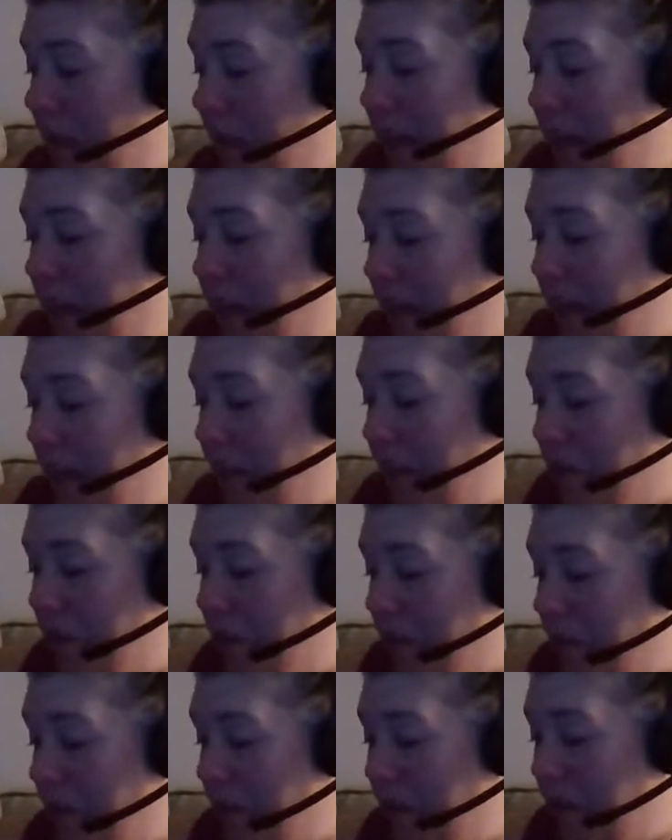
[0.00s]
that I used
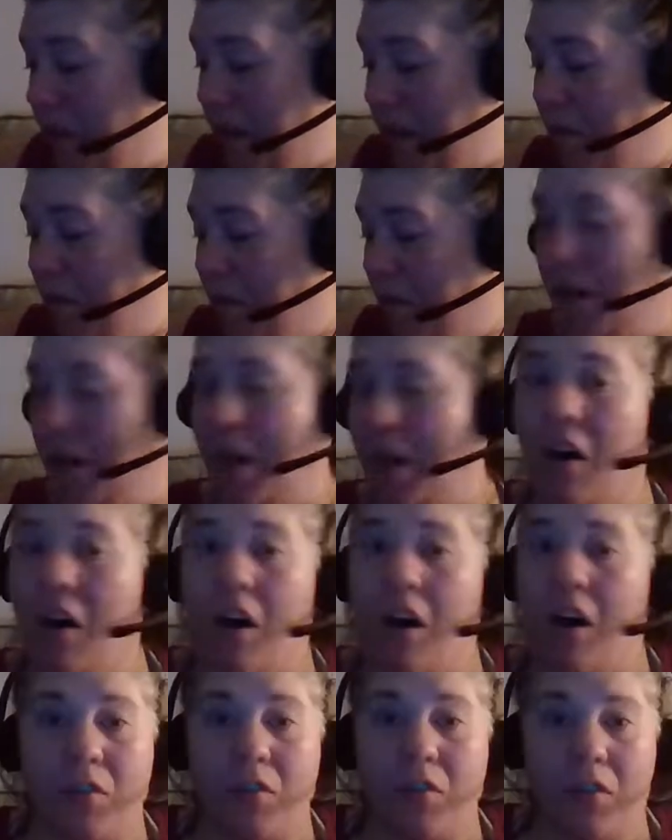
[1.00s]
to be when I
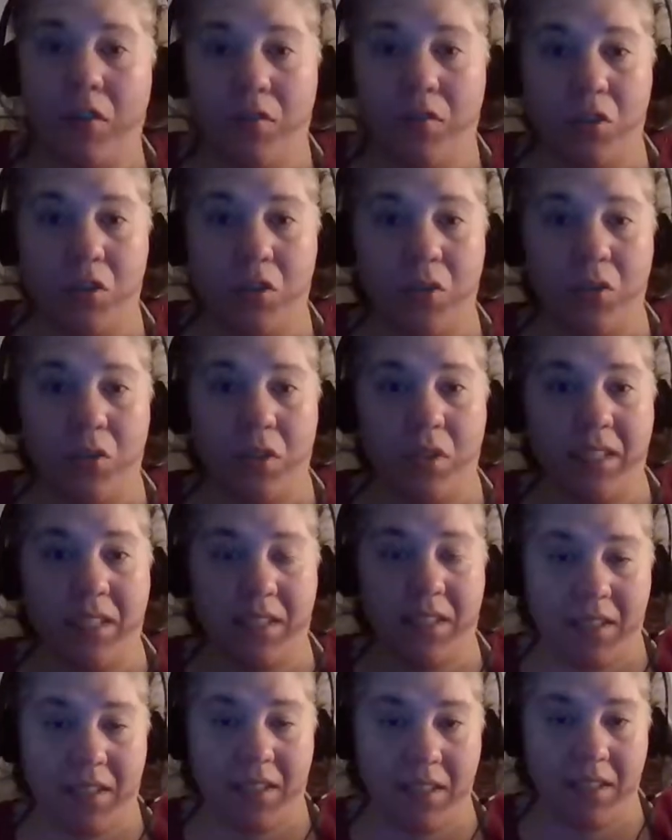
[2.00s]
offered virtual
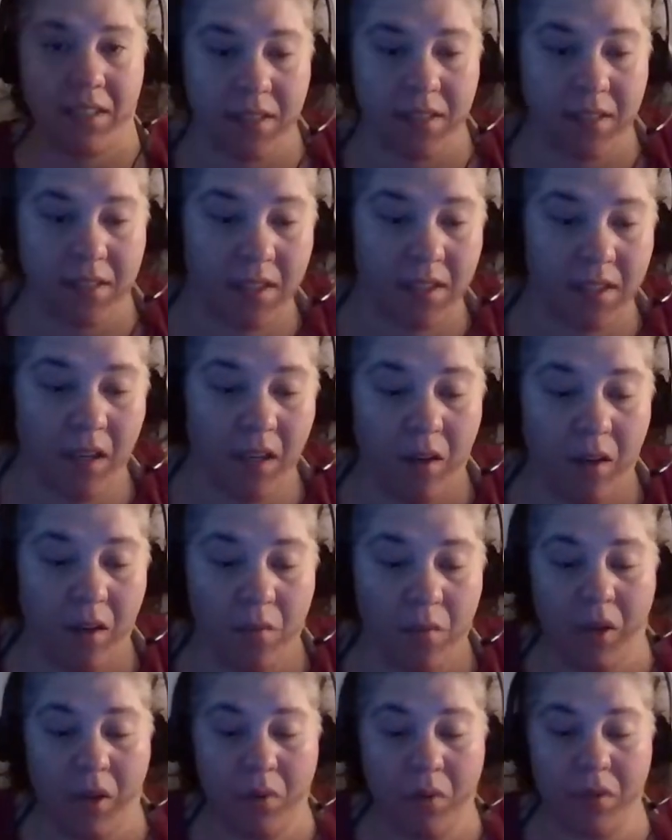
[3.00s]
assistants,
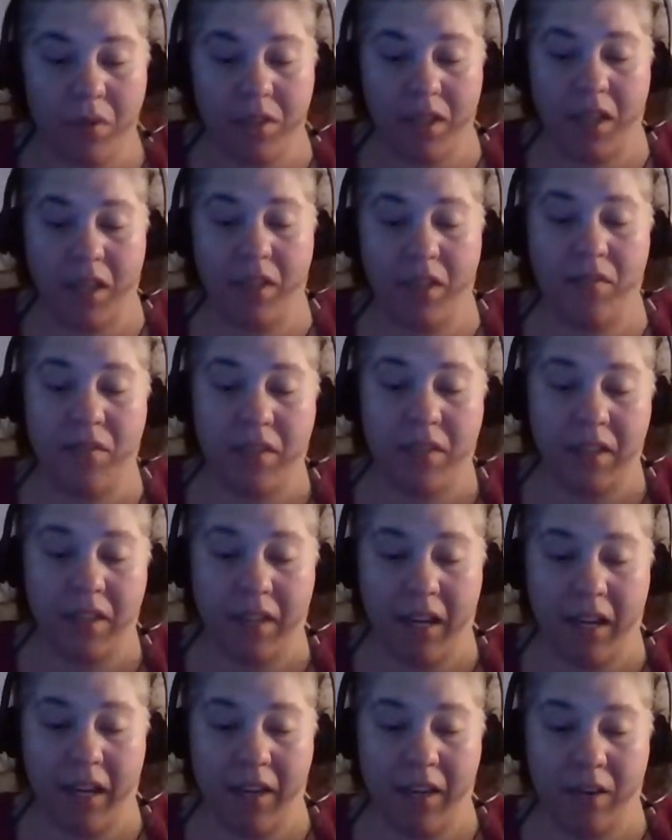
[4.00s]
when I was a
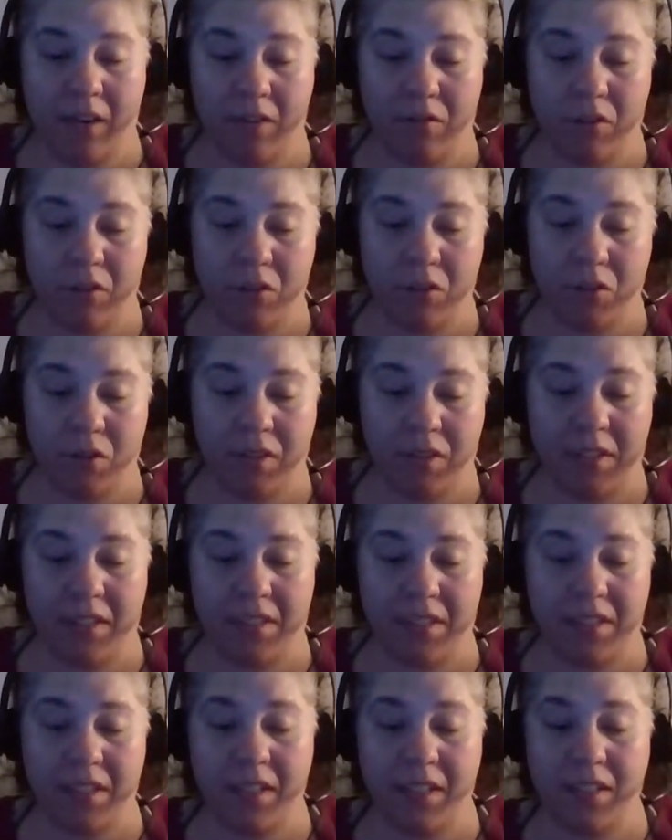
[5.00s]
VA or virtual
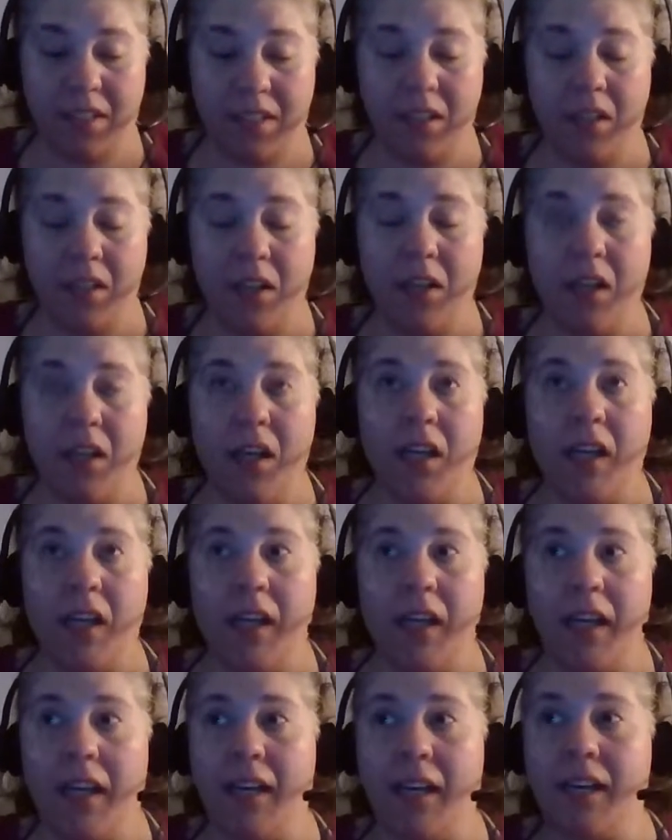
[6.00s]
assistant.
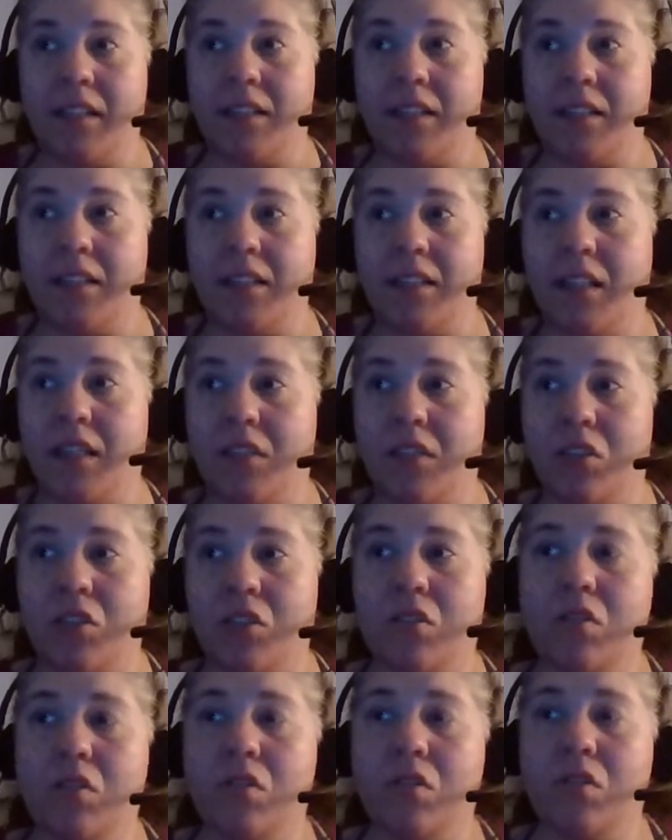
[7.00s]
And it's
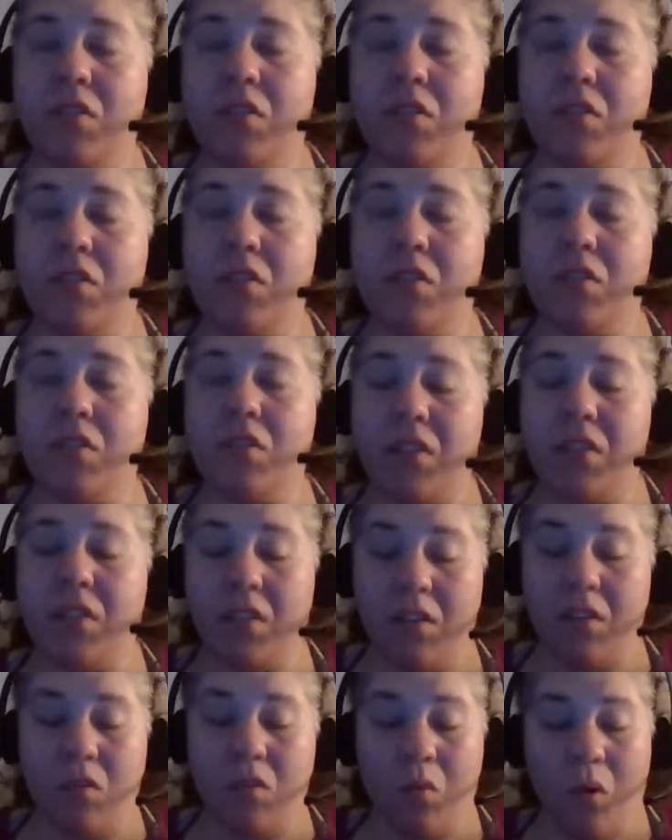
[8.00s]
used quite
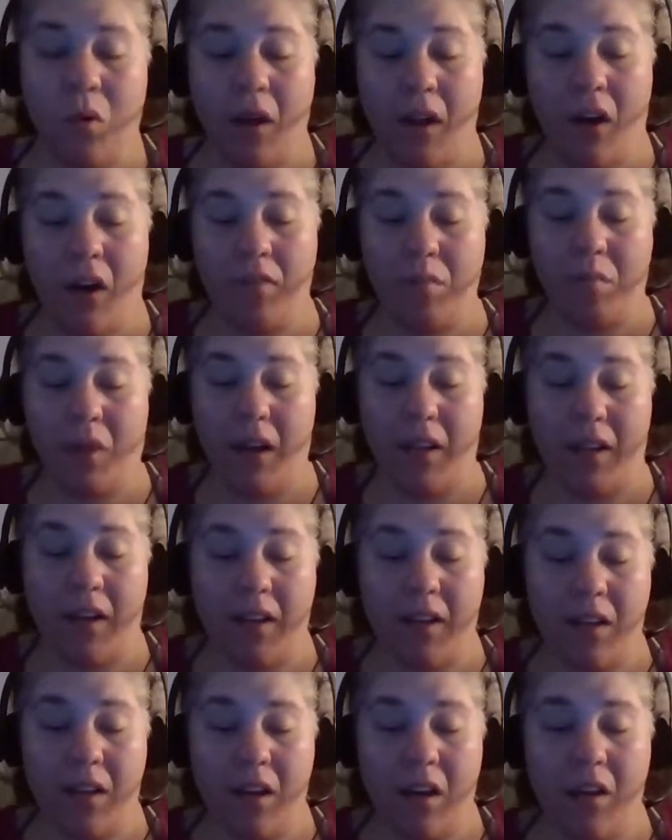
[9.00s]
often by
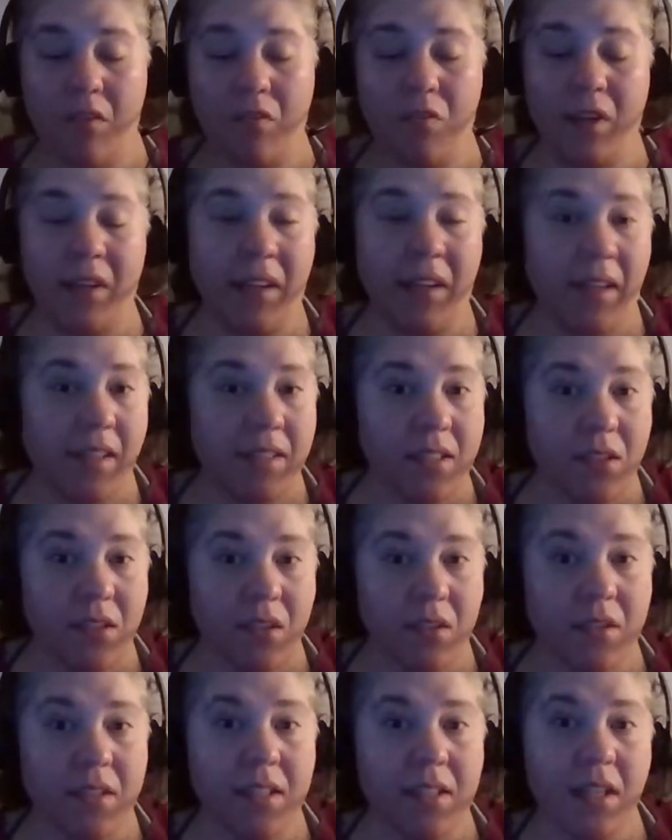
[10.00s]

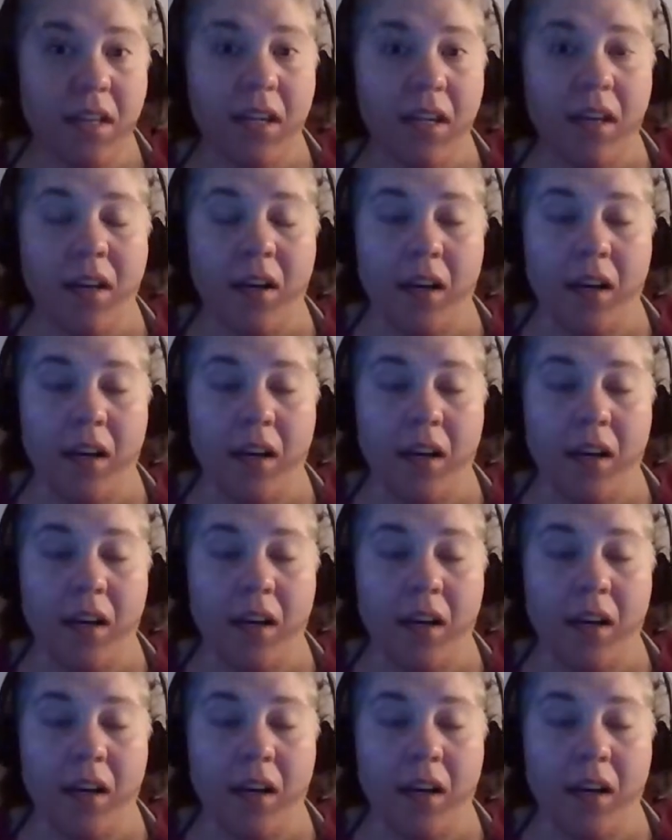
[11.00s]
freelancers.